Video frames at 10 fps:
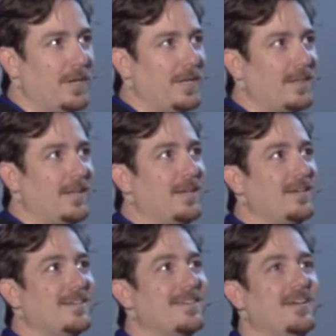But
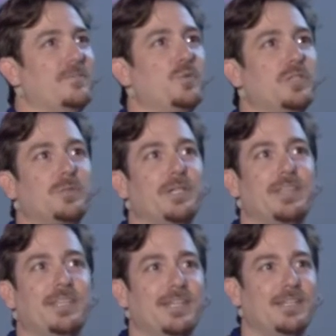like every
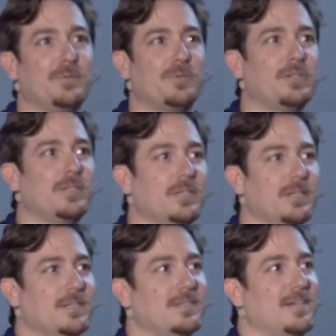great thing in the world,
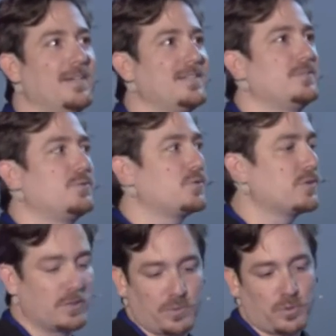it has its
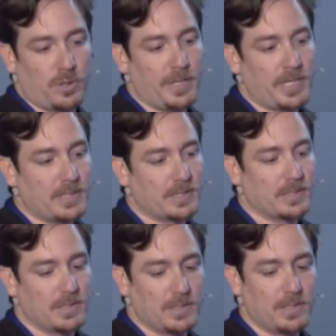drawbacks